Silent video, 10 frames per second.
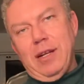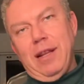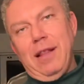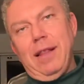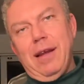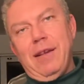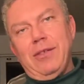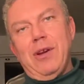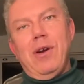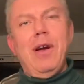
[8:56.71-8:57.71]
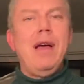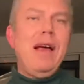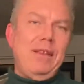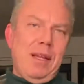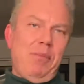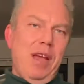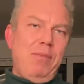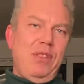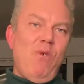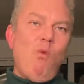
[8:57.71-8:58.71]
And the letters are sometimes
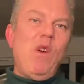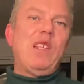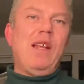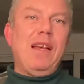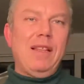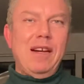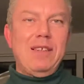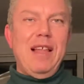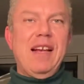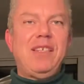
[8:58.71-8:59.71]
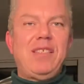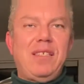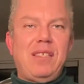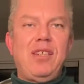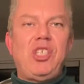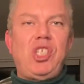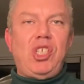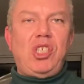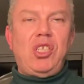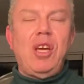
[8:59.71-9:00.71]
the whistling letters like s,
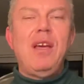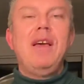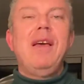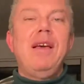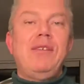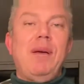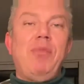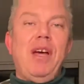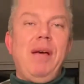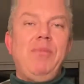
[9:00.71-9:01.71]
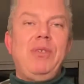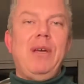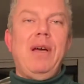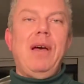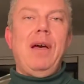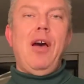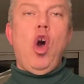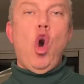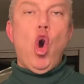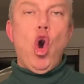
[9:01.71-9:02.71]
sh, sometimes
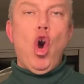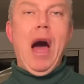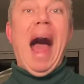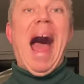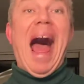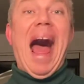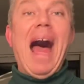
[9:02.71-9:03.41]
o, a, I,